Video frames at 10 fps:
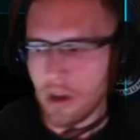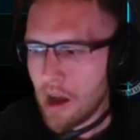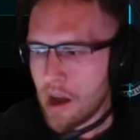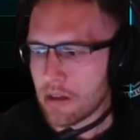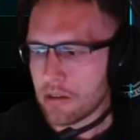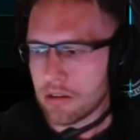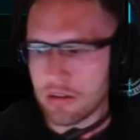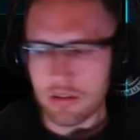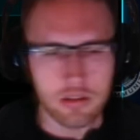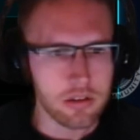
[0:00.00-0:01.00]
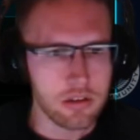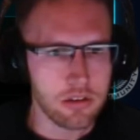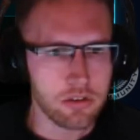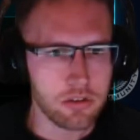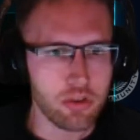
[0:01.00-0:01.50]
I'll
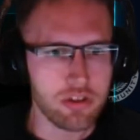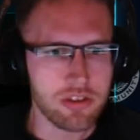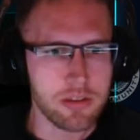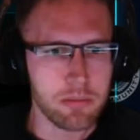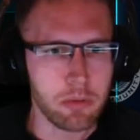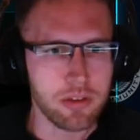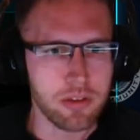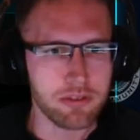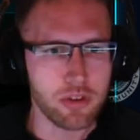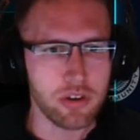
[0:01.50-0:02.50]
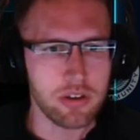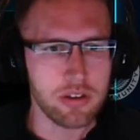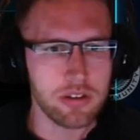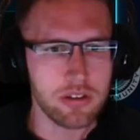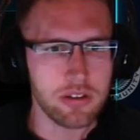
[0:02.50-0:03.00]
use the point of view
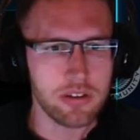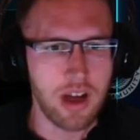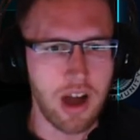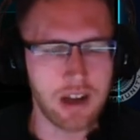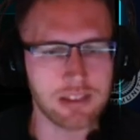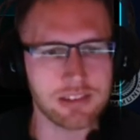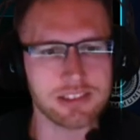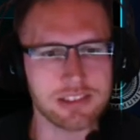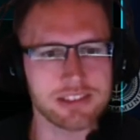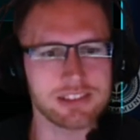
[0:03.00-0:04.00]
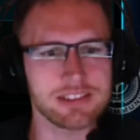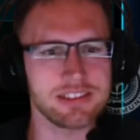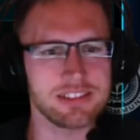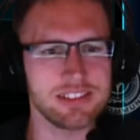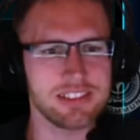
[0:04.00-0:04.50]
hat.
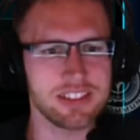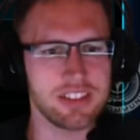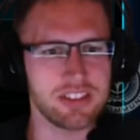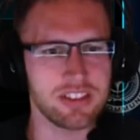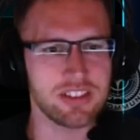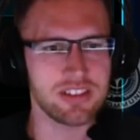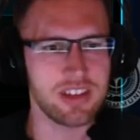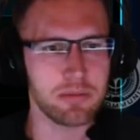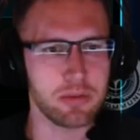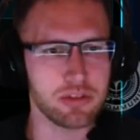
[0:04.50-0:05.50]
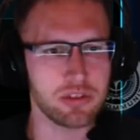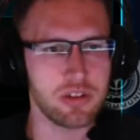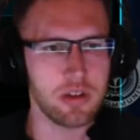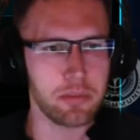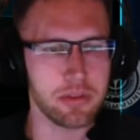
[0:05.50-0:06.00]
As you can see, I'm pushing
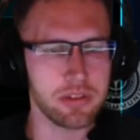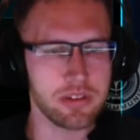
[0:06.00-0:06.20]
up,